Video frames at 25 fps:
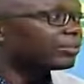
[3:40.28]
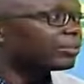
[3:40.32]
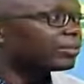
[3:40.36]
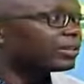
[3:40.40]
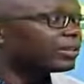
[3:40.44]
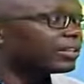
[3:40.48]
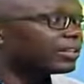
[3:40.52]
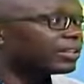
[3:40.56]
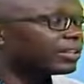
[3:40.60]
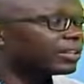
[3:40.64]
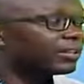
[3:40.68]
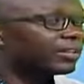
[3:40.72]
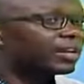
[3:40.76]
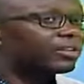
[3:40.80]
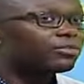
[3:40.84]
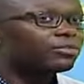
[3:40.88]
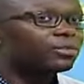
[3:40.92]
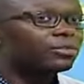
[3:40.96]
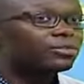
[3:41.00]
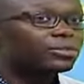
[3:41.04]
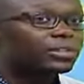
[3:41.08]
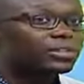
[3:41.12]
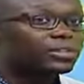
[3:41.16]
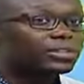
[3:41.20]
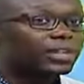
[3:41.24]
the beginning, right
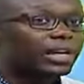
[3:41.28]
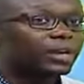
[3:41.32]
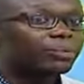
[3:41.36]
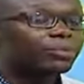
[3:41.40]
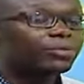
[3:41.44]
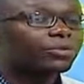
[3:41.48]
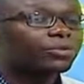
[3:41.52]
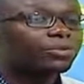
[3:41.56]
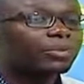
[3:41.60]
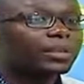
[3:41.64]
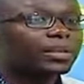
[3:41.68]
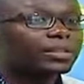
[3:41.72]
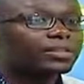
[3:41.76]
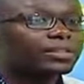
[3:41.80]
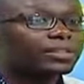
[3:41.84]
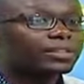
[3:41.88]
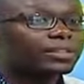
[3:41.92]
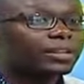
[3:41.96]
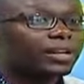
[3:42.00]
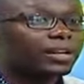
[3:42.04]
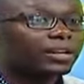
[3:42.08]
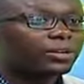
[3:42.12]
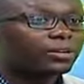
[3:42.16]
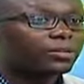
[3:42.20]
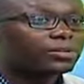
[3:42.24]
from the time you make the
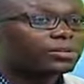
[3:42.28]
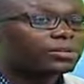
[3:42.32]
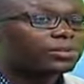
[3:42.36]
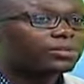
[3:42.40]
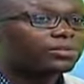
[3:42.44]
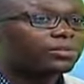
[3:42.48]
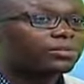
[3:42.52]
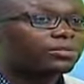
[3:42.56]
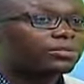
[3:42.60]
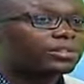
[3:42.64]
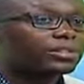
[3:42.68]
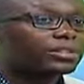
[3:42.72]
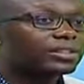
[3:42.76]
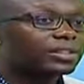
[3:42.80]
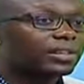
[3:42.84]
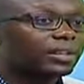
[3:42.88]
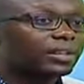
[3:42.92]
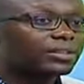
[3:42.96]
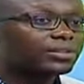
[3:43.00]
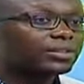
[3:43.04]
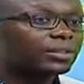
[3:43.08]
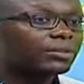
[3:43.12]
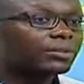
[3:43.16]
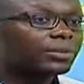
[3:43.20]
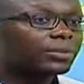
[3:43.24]
diagnosis of this
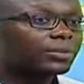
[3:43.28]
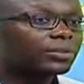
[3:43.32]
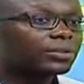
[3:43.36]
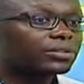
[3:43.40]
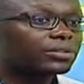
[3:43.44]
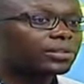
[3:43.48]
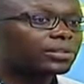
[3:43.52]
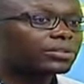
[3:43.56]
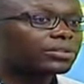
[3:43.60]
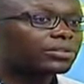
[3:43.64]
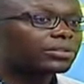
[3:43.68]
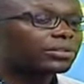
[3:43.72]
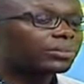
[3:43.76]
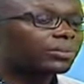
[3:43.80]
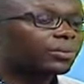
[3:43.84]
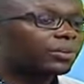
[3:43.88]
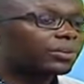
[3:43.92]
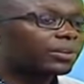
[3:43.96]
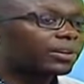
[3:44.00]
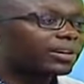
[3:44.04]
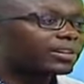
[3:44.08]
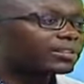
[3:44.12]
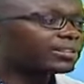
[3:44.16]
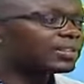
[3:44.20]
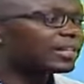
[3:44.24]
cancer, because as
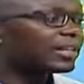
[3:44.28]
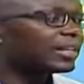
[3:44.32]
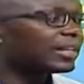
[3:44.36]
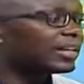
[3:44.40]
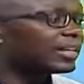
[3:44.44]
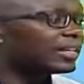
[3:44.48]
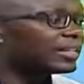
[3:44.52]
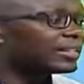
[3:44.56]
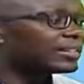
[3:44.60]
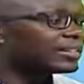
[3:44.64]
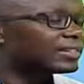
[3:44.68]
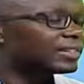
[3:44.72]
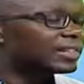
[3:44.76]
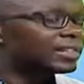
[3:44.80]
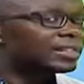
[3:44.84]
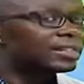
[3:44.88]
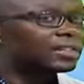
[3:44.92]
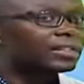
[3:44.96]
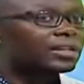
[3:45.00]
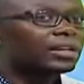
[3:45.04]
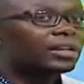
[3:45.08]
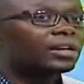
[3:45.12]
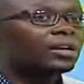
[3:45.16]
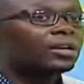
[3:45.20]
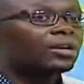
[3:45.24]
Zipporah has clearly said,
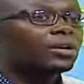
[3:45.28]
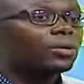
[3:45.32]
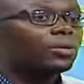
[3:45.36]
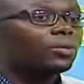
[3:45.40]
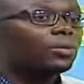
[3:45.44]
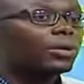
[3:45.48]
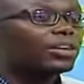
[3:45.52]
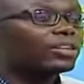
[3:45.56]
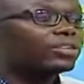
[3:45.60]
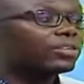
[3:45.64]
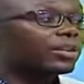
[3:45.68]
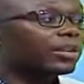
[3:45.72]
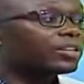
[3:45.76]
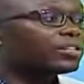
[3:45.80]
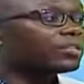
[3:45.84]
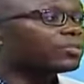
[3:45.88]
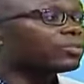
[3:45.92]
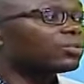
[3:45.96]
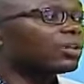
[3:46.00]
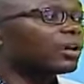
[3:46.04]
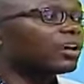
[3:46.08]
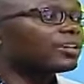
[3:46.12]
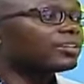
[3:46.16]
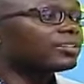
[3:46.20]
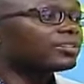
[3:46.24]
we are trying
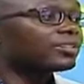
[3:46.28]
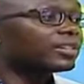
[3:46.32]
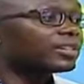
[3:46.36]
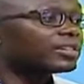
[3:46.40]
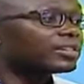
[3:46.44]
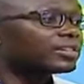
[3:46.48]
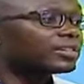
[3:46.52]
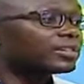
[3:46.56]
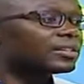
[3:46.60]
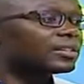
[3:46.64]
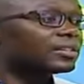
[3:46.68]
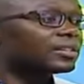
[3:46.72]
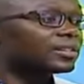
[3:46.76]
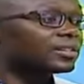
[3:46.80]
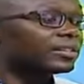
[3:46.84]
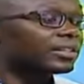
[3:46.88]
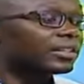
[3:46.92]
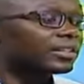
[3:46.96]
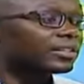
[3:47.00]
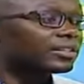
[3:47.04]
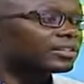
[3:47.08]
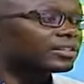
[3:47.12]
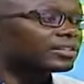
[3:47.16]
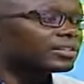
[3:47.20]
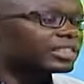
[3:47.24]
to address
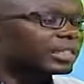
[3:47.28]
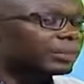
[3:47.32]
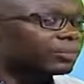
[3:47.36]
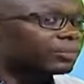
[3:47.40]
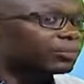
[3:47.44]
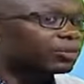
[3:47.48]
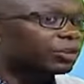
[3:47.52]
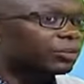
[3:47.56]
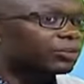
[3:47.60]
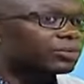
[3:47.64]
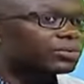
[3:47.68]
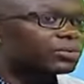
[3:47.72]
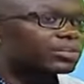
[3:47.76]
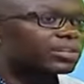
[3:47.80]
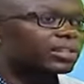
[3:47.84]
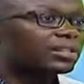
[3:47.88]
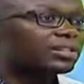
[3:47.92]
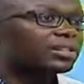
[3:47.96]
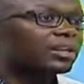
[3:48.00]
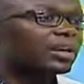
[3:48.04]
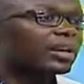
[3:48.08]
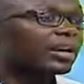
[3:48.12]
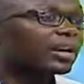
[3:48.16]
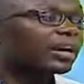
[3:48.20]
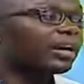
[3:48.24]
the symptoms that
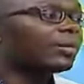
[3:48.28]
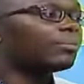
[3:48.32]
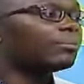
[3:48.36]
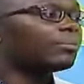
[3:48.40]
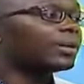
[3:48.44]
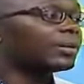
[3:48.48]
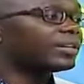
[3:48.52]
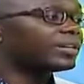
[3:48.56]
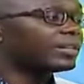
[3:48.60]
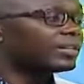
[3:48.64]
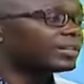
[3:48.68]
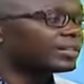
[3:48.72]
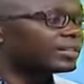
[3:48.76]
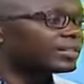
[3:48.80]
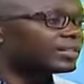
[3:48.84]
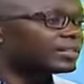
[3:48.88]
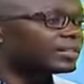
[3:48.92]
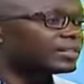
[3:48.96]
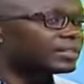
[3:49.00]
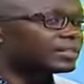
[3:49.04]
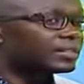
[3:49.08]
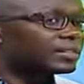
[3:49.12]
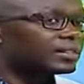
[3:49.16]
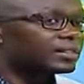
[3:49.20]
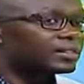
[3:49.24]
accompany this
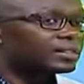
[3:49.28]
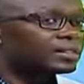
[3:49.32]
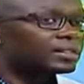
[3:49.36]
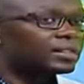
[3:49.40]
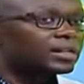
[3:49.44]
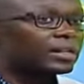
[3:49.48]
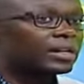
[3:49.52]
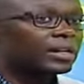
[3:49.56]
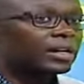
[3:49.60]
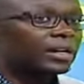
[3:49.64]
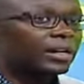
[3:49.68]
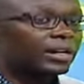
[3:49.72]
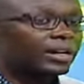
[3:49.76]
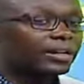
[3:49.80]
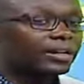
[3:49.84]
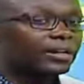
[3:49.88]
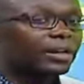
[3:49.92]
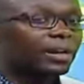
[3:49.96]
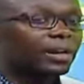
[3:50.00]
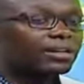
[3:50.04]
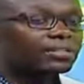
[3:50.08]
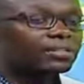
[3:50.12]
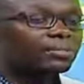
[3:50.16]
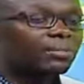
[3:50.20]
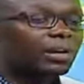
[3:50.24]
disease.
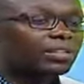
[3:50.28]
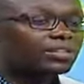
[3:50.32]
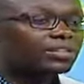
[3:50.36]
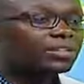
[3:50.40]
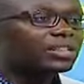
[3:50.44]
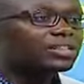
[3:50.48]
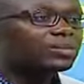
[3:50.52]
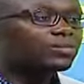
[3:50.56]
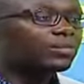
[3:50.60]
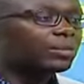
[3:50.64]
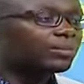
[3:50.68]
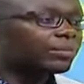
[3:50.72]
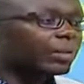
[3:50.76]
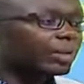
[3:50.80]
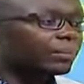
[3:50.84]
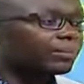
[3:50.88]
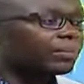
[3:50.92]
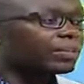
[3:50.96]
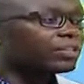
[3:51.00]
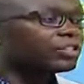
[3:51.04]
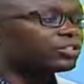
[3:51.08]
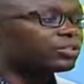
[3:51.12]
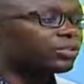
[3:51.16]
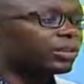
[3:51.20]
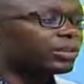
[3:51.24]
And as much as we may
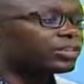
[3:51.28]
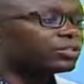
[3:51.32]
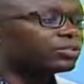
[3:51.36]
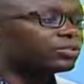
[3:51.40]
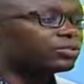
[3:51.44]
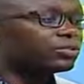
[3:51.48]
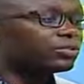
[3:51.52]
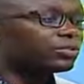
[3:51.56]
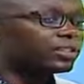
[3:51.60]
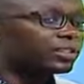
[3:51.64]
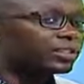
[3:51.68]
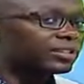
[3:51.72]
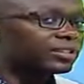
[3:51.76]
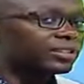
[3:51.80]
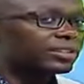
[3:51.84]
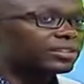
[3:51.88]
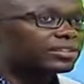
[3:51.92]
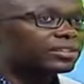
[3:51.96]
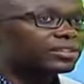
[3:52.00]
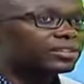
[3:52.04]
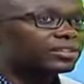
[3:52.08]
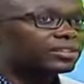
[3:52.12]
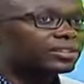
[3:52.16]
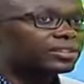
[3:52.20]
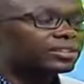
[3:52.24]
be trying to treat the
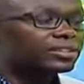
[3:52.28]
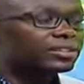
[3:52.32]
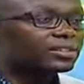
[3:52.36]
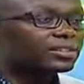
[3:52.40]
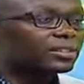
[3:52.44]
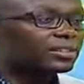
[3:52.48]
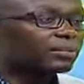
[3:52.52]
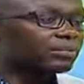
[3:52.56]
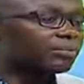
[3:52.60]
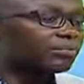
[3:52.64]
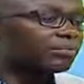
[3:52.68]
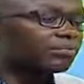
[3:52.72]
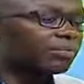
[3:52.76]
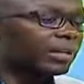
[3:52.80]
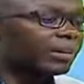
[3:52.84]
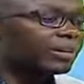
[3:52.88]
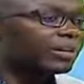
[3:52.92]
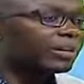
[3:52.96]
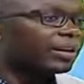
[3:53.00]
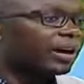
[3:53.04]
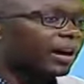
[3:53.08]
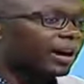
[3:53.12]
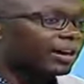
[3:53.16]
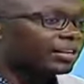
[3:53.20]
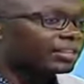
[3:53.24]
disease,
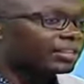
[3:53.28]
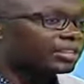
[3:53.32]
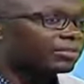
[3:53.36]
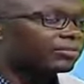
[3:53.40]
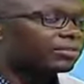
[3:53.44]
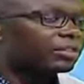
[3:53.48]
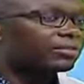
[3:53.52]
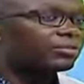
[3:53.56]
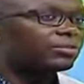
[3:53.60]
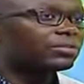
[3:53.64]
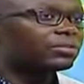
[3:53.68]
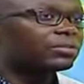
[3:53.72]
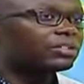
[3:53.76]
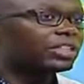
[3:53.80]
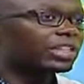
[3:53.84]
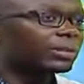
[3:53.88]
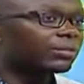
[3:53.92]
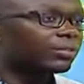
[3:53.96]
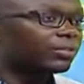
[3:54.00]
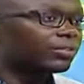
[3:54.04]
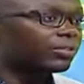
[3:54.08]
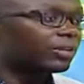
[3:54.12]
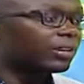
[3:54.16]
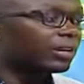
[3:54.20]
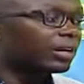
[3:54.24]
maybe actively with
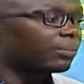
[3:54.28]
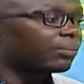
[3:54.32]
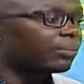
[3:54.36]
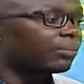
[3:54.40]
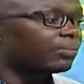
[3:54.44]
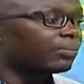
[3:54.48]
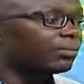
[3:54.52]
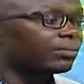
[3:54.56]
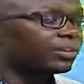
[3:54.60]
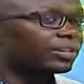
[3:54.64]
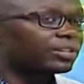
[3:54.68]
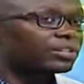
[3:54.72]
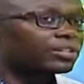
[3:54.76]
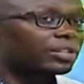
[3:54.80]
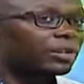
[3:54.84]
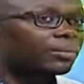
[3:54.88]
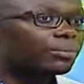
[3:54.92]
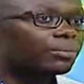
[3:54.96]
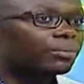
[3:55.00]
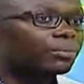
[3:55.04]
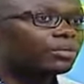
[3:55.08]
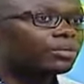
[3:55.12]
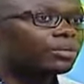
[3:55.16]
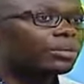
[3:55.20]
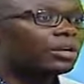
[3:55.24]
chemotherapy, for
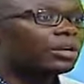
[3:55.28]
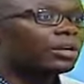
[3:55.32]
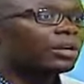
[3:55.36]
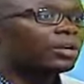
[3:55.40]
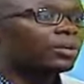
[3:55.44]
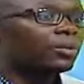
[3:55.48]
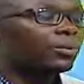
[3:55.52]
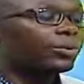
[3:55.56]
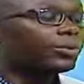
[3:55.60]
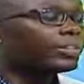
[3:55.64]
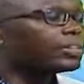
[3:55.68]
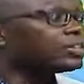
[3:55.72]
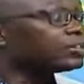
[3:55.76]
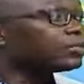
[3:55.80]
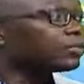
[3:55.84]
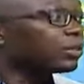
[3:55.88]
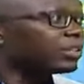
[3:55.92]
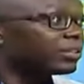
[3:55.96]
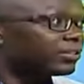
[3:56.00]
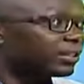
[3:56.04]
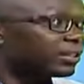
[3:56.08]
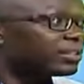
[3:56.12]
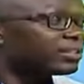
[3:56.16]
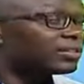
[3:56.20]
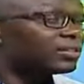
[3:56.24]
example, we need to
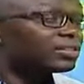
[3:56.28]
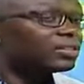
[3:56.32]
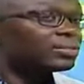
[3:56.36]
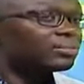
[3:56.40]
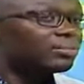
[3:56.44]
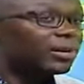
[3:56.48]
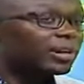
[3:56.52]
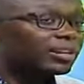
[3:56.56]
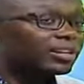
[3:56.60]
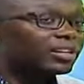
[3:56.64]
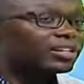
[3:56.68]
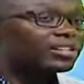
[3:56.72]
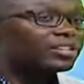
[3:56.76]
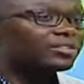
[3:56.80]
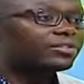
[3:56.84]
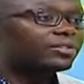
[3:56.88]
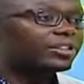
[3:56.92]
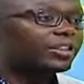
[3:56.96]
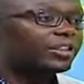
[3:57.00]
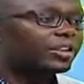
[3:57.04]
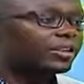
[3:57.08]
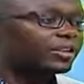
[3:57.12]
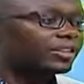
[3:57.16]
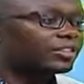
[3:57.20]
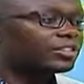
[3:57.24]
address these palliative
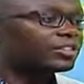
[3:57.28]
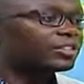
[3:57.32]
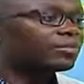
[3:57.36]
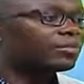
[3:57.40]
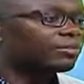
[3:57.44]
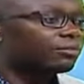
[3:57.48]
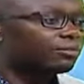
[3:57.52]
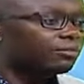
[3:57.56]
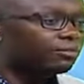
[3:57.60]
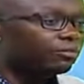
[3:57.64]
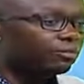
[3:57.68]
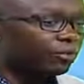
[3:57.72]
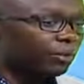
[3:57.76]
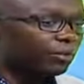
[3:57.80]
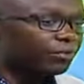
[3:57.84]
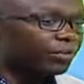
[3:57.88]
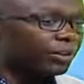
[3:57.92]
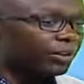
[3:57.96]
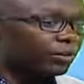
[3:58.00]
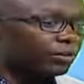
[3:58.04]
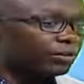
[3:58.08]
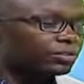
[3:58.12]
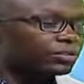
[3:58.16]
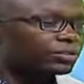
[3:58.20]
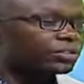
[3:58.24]
care needs from
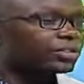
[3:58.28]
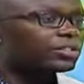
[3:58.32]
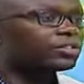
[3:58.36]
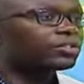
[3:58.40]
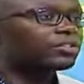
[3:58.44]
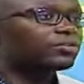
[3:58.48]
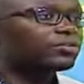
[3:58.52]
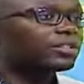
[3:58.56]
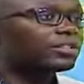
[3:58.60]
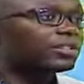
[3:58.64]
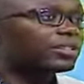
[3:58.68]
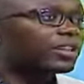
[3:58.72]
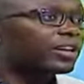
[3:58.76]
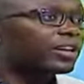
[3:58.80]
the onset of